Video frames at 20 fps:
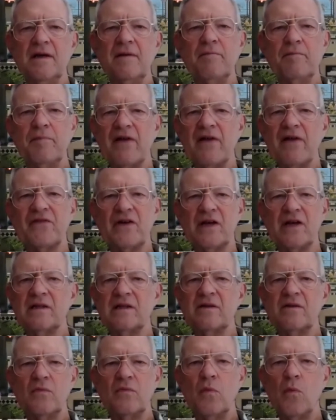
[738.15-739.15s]
Buffett
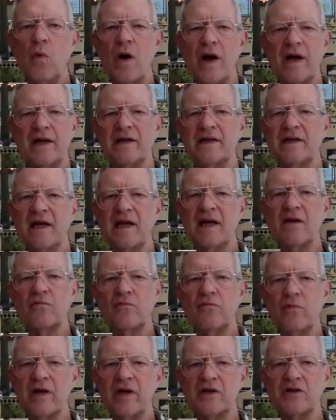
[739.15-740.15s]
wanted to get
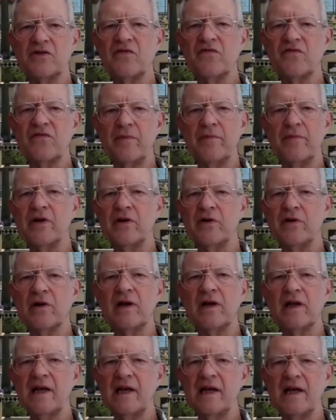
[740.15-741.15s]
rich from an
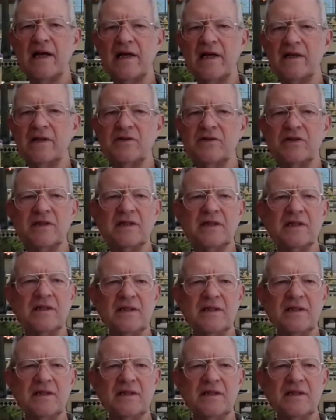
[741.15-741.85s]
early age.